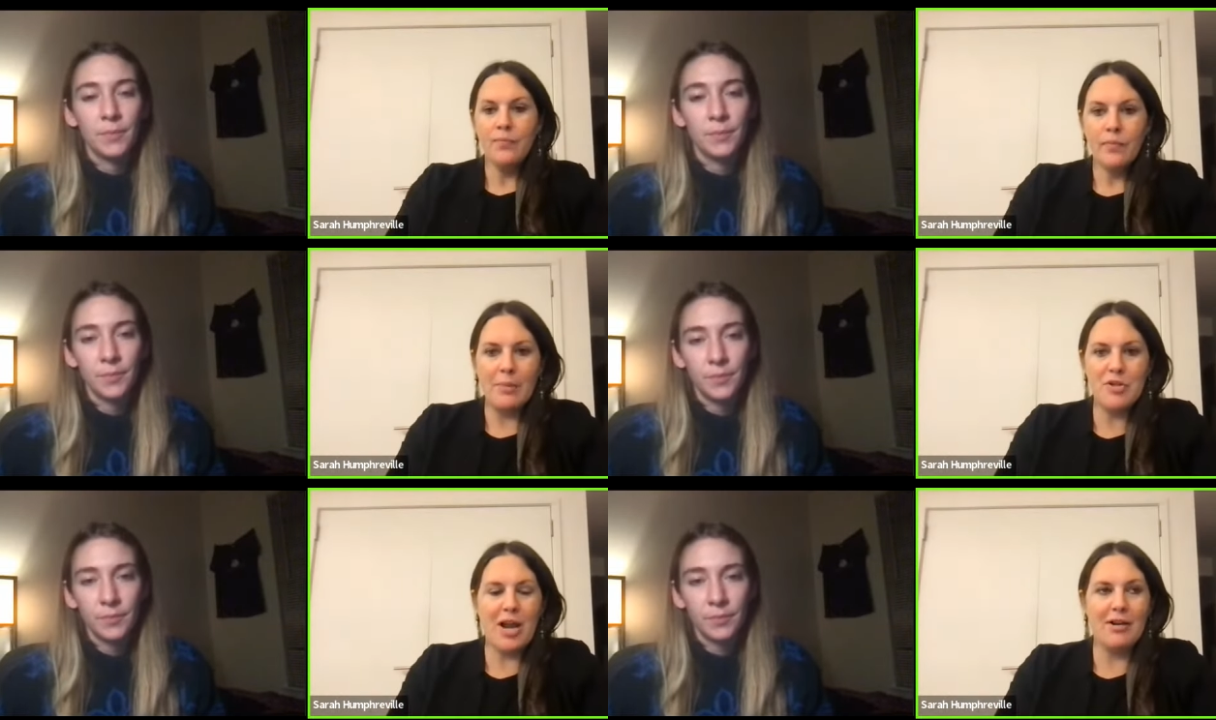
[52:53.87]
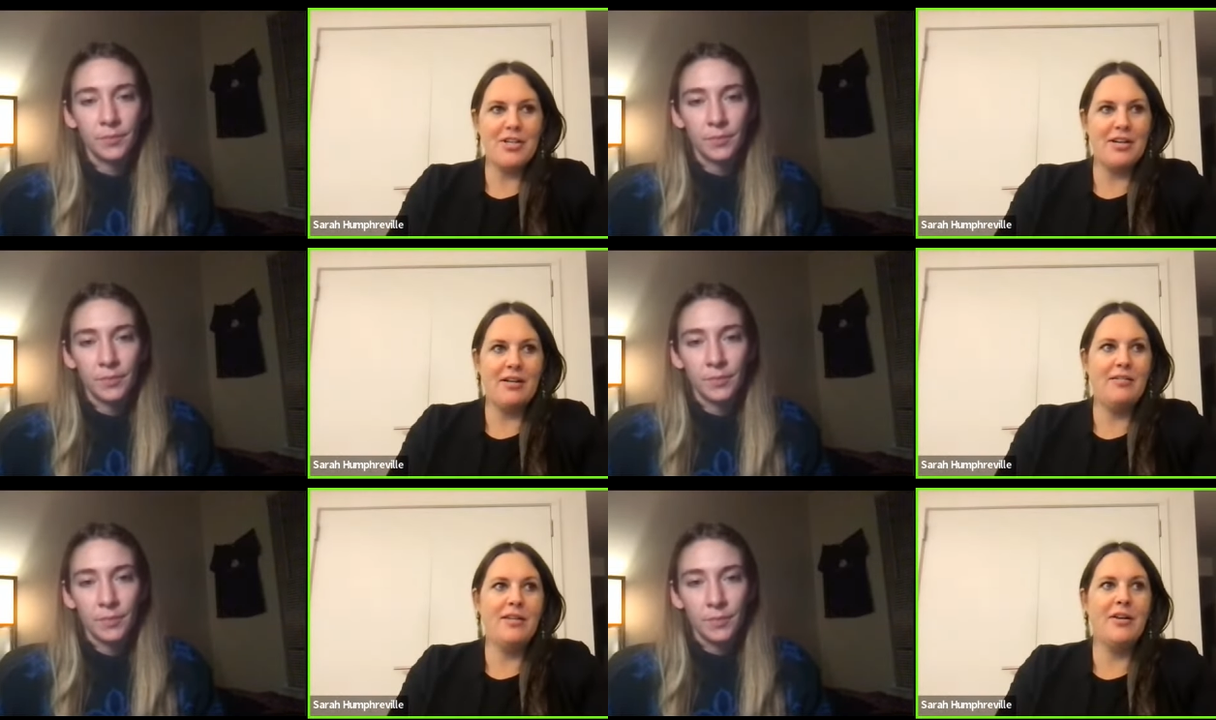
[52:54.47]
Speaker 1: abstraction
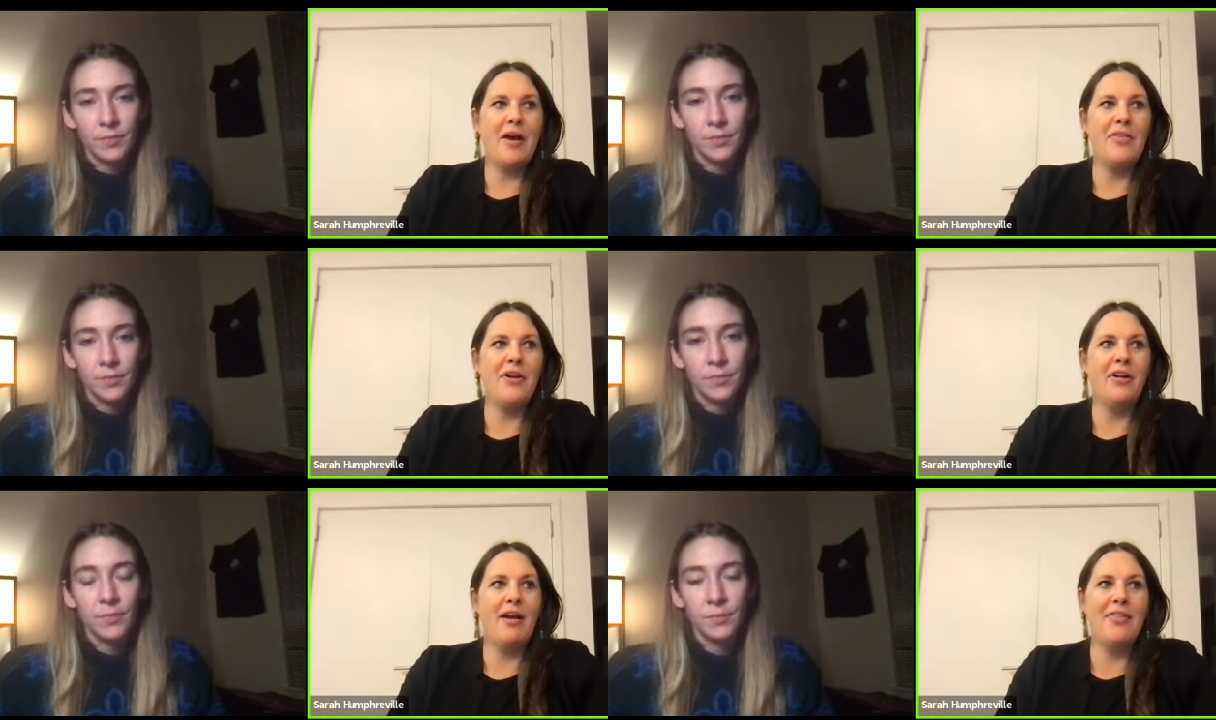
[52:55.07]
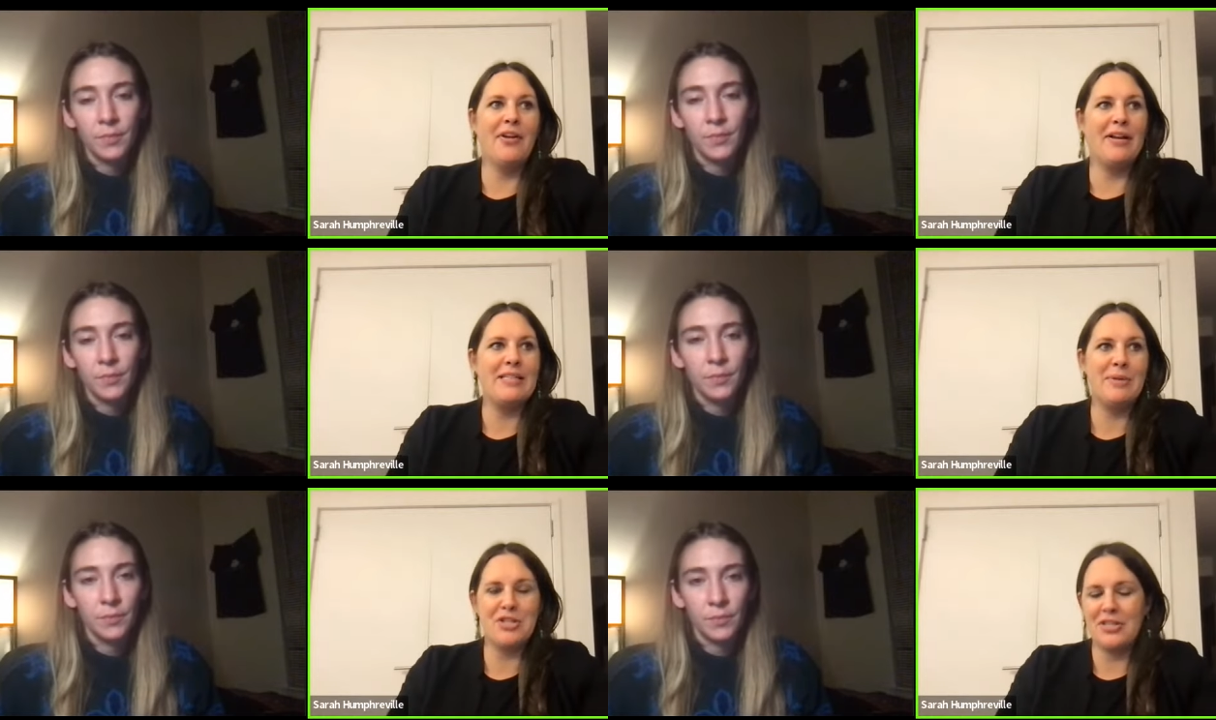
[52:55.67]
and you know other other
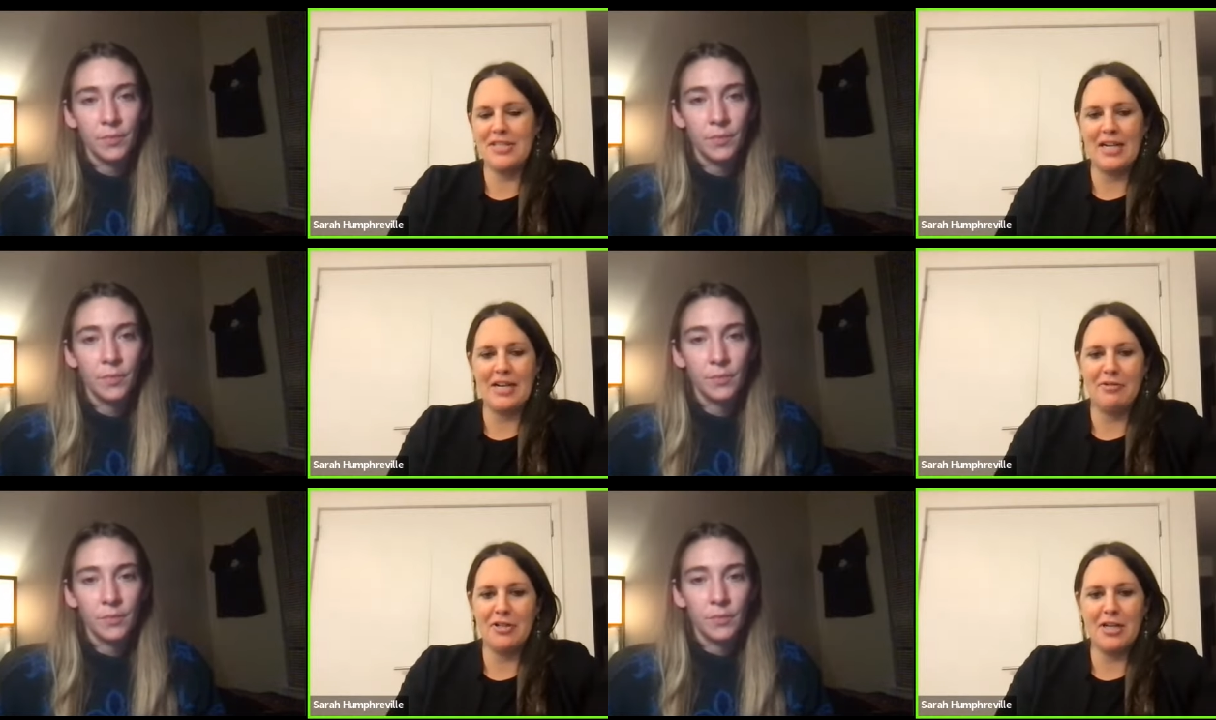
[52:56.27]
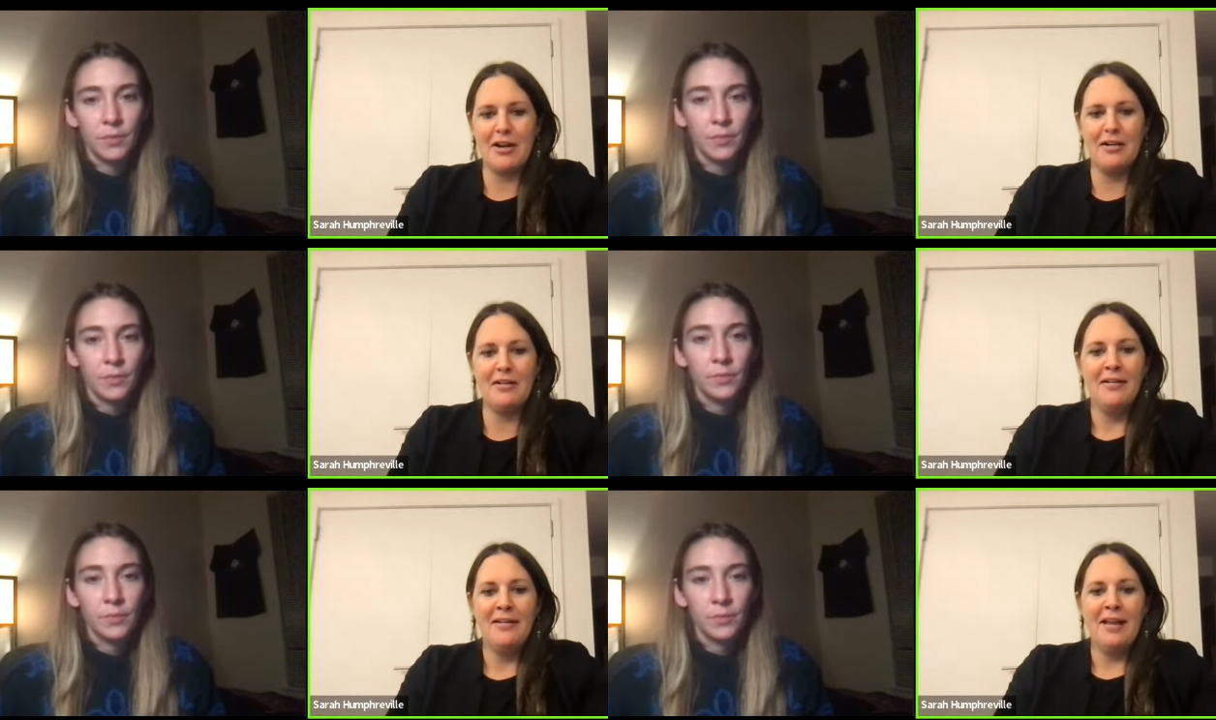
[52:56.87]
exhibitions that I've worked on
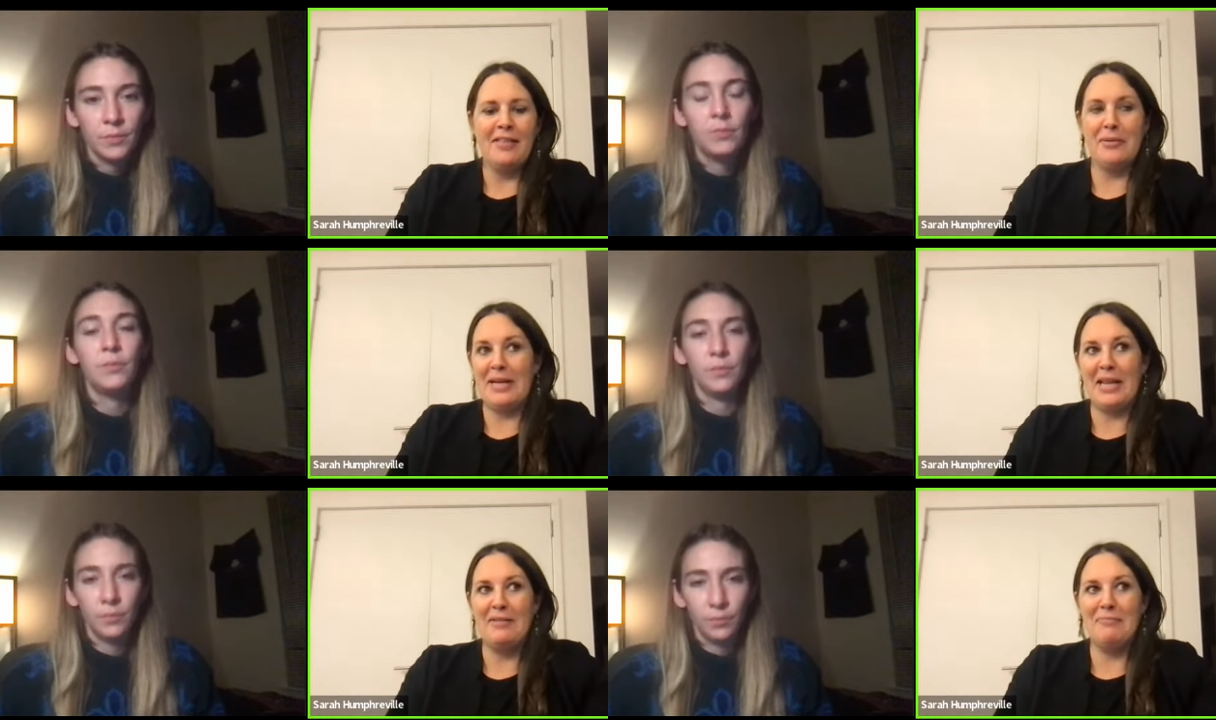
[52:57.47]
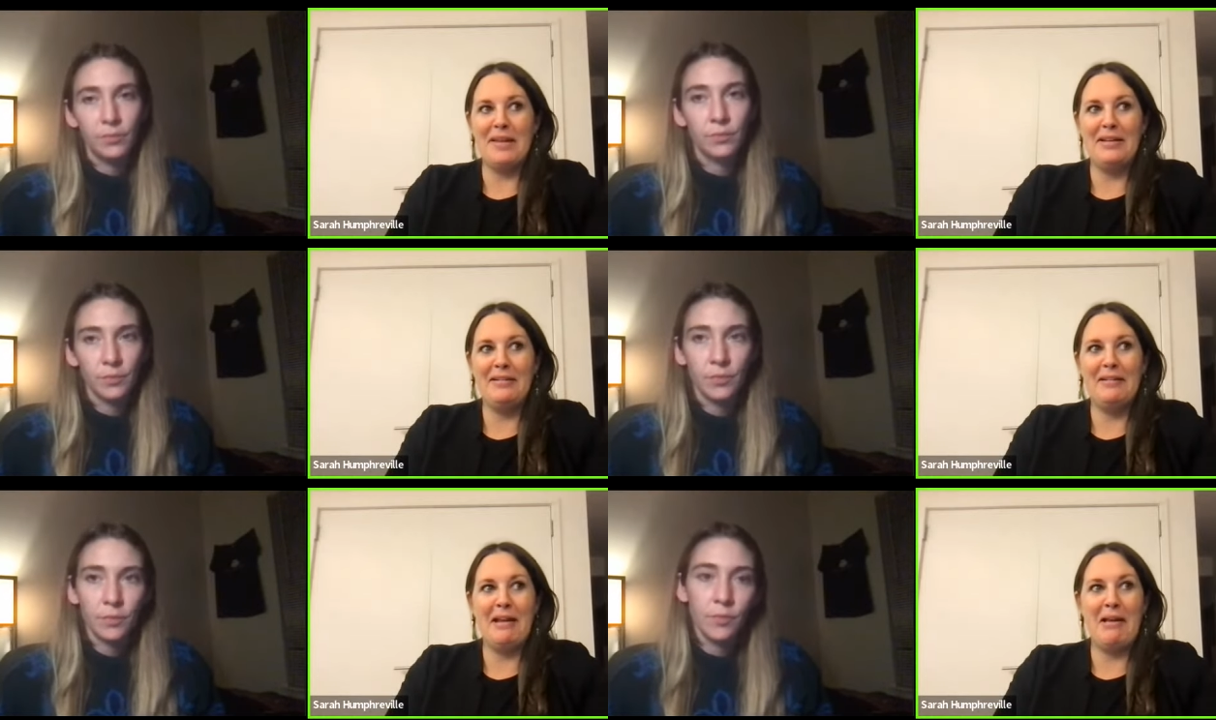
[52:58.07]
at the mm-hmm. Whitney have
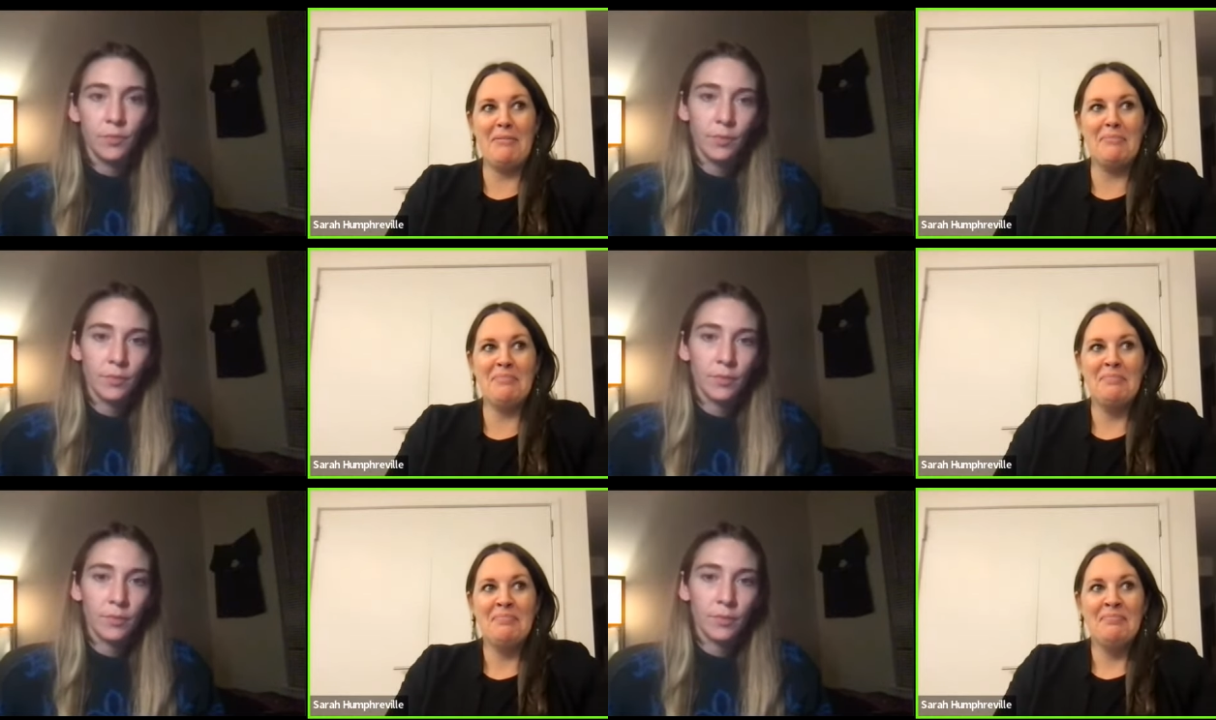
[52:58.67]
been um,